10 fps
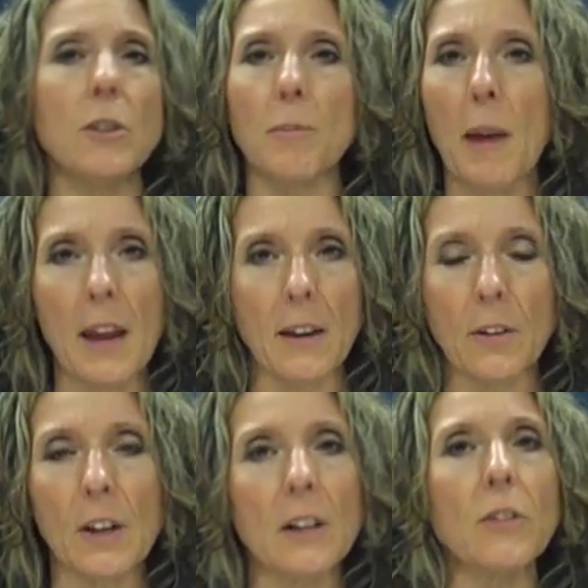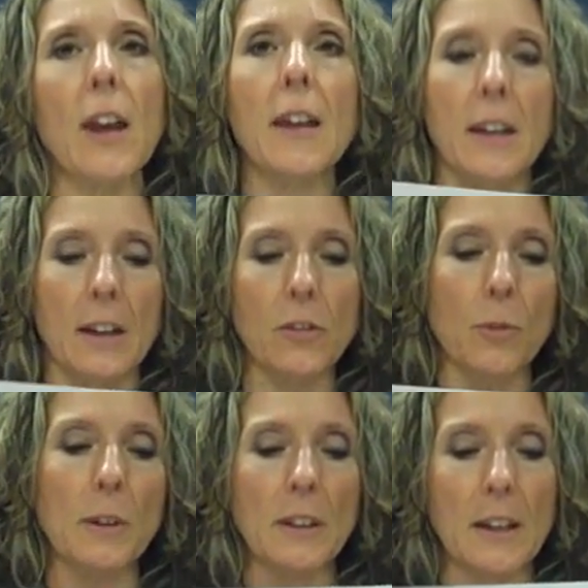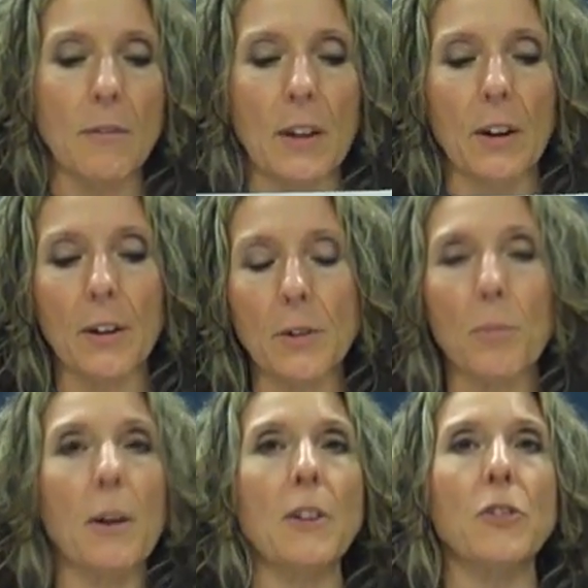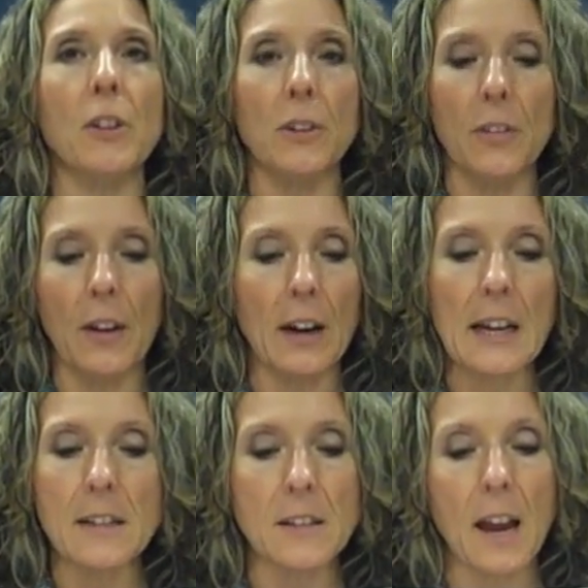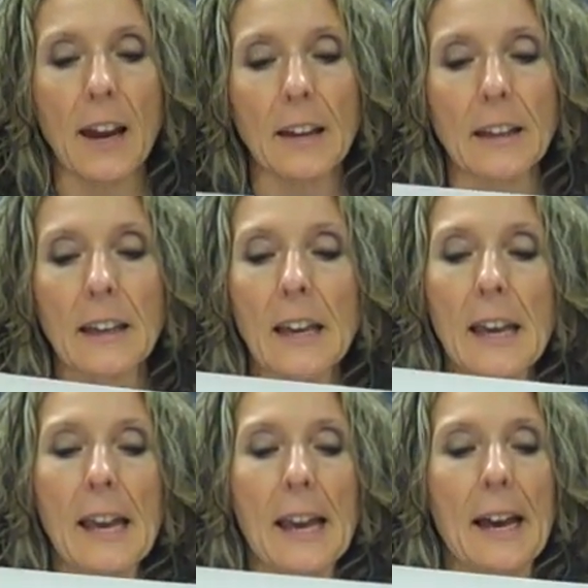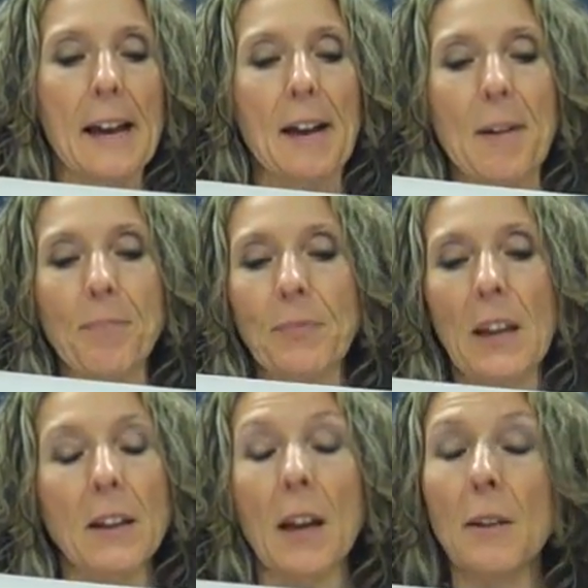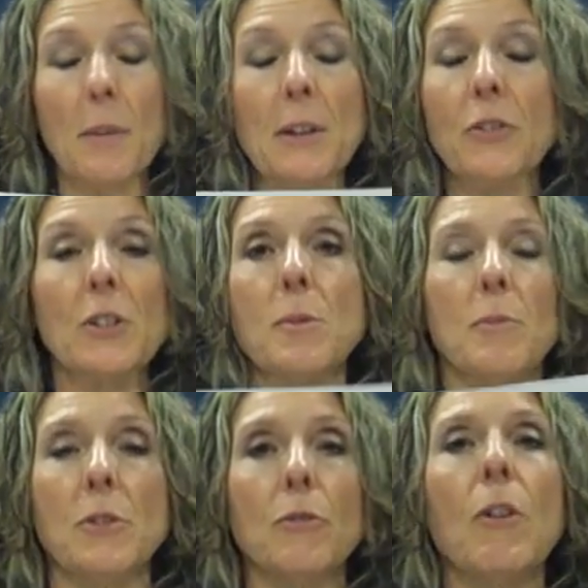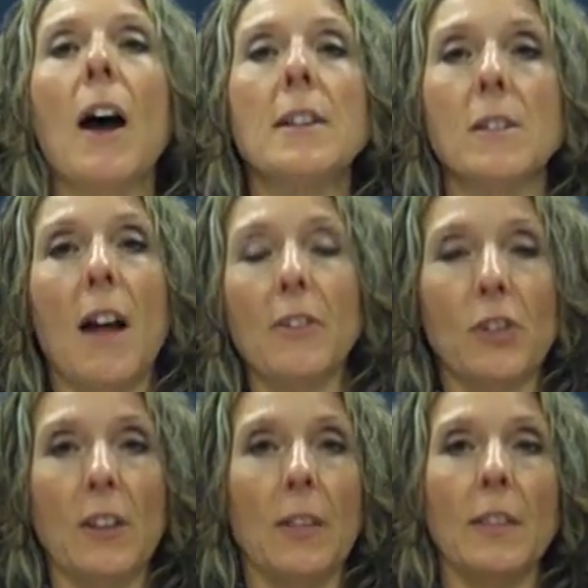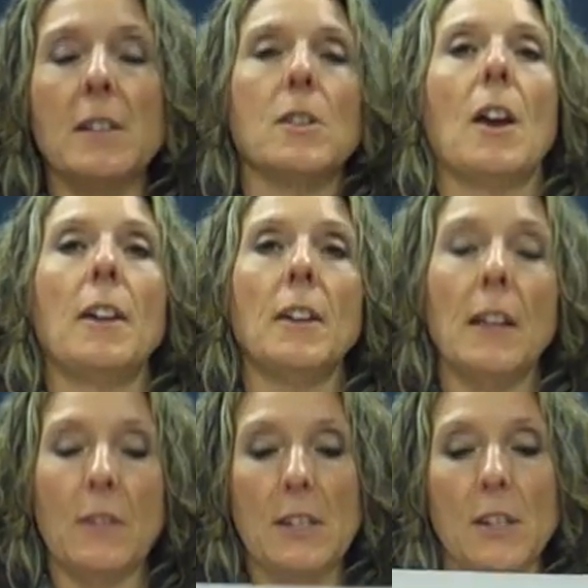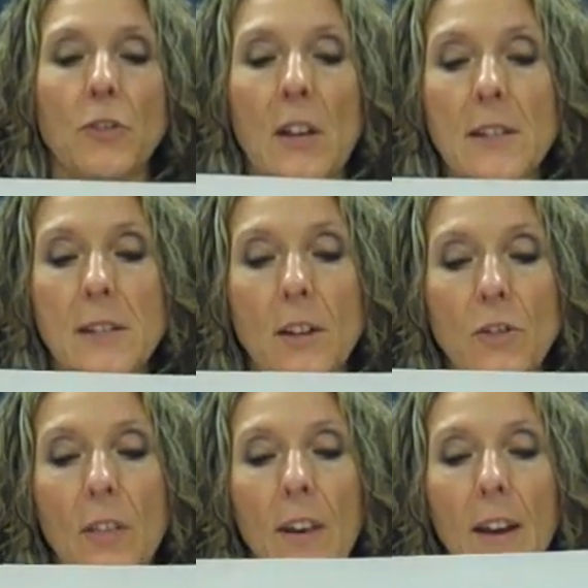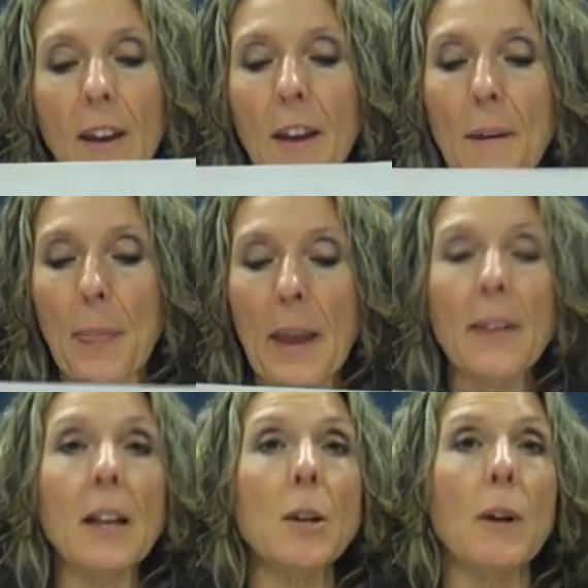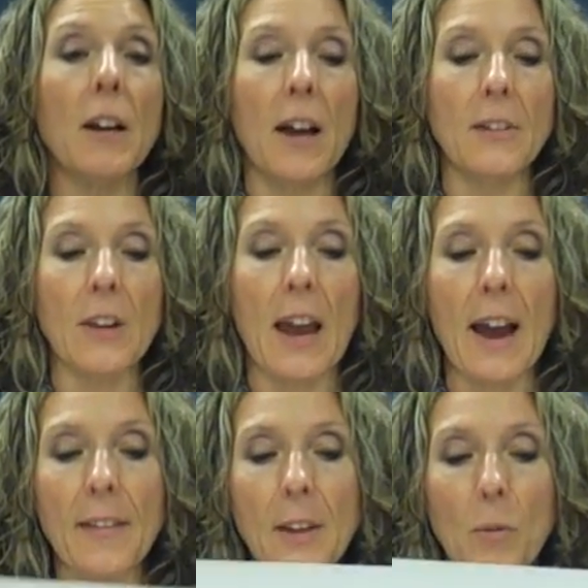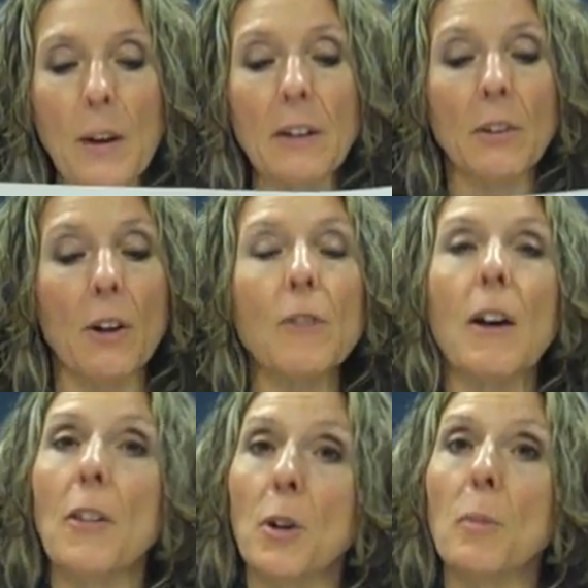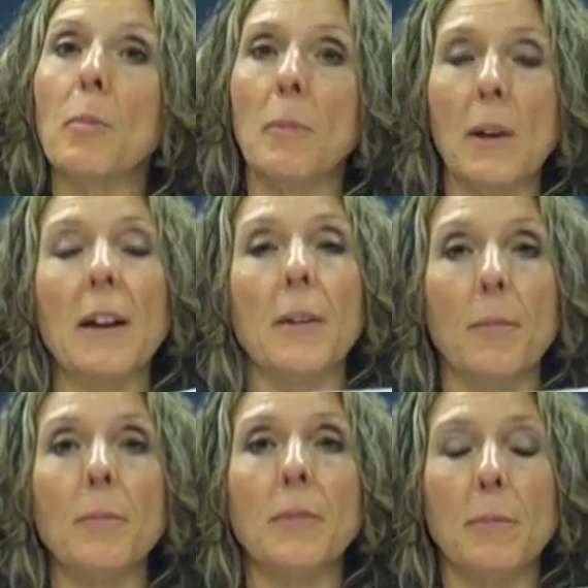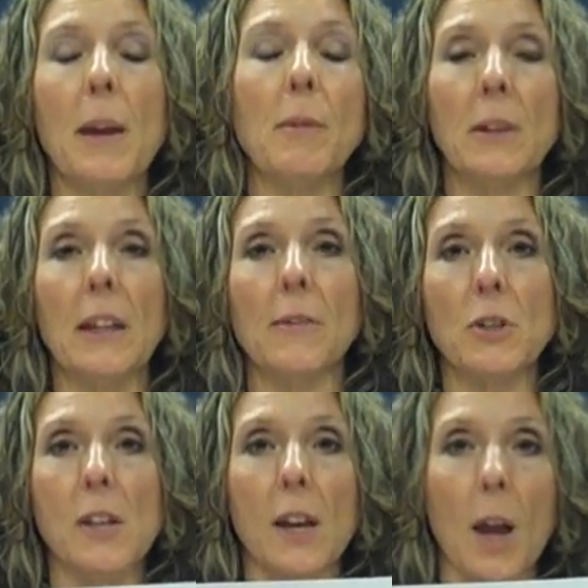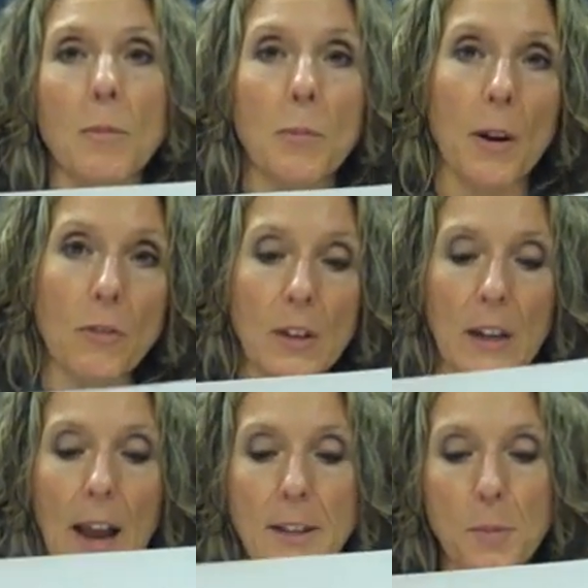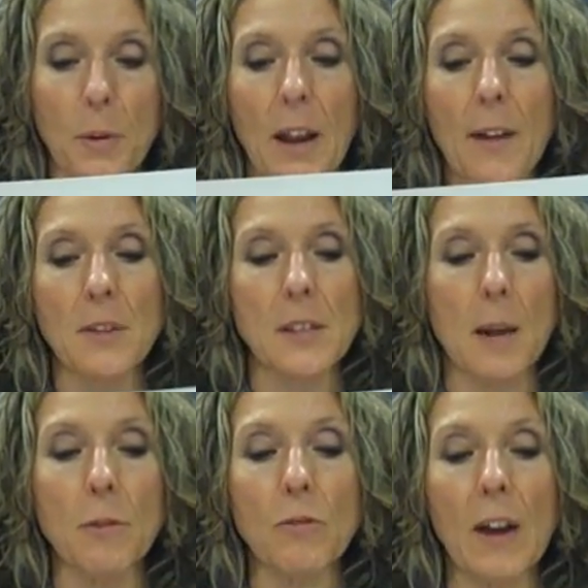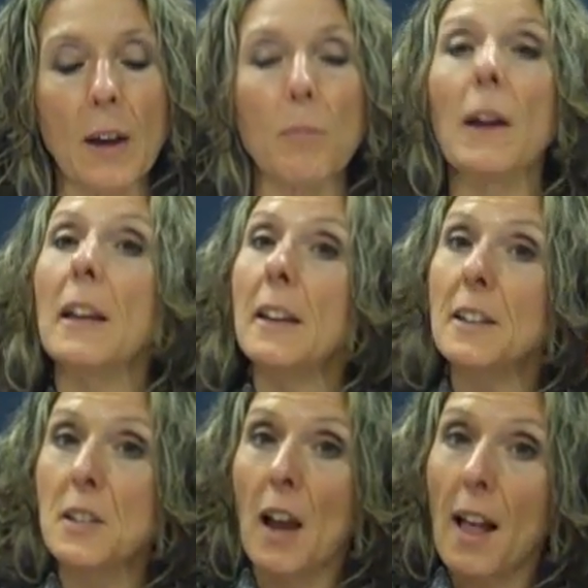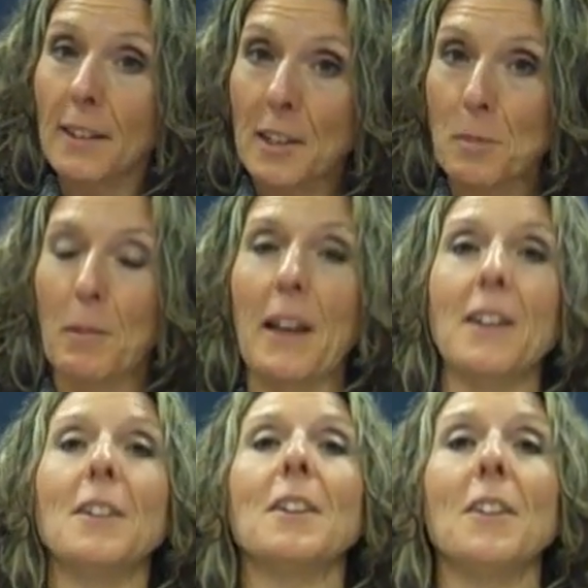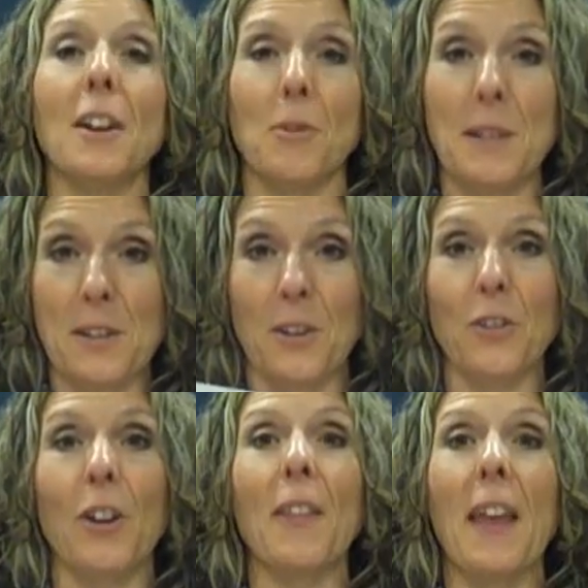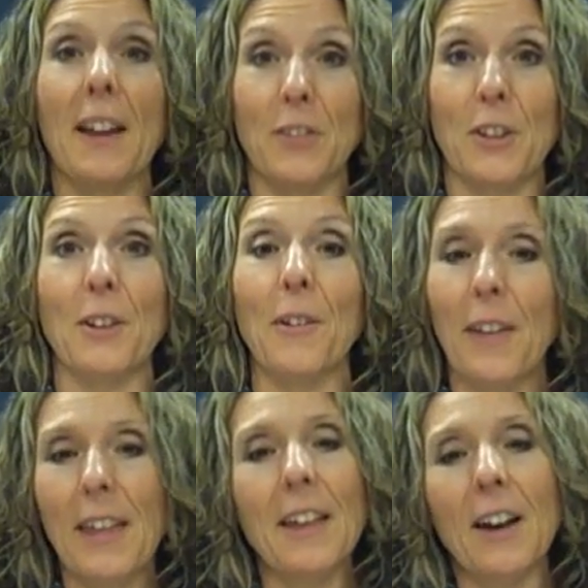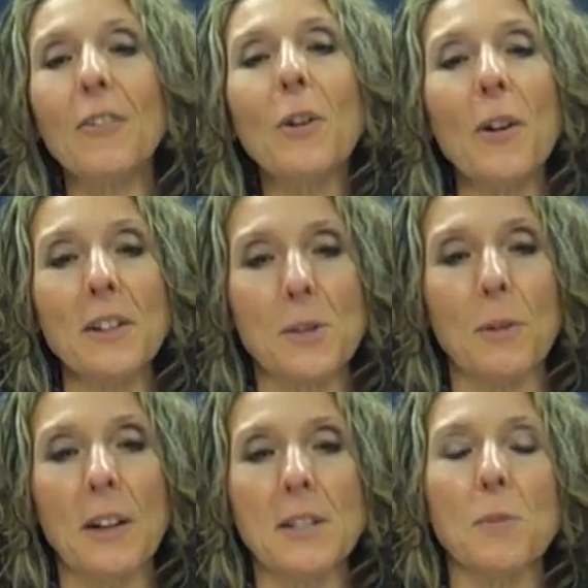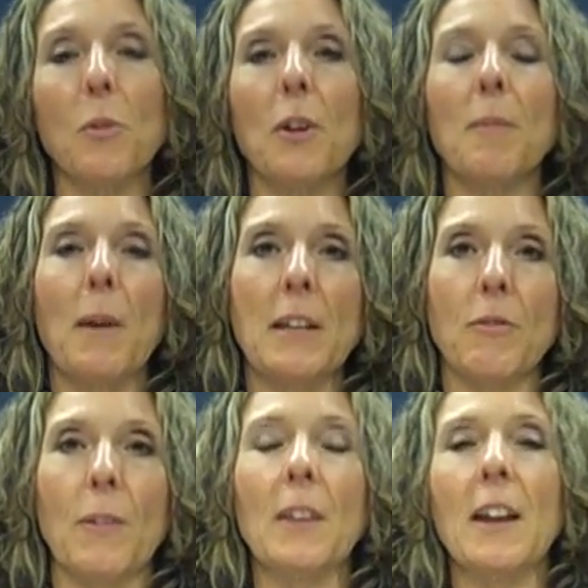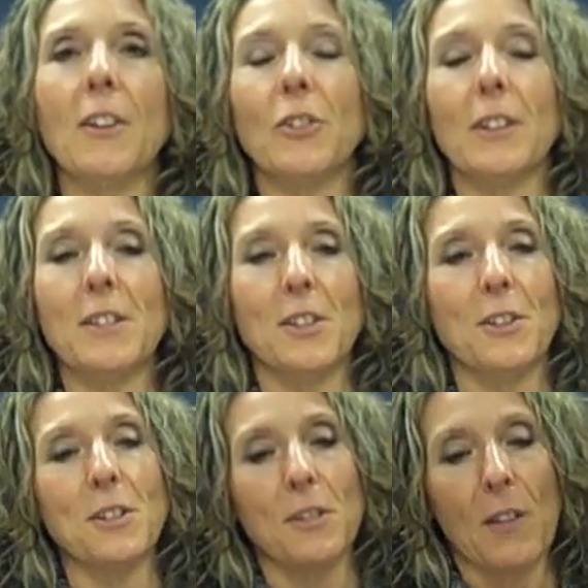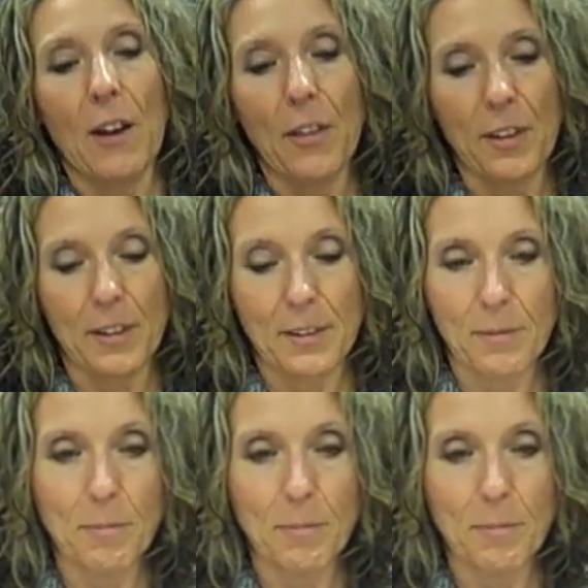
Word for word: to pain. They're going to take it to relieve their depression or their anxiety." Um, I, I mean, it just defies logic that this guy could even suggest such a thing. And then he went on to add that we don't know if other uh, pain relievers like ibuprofen and aspirin have the same effect, but he and his colleagues plan to conduct research on that too. Of course, we'll get some more money from the National Institutes of Health to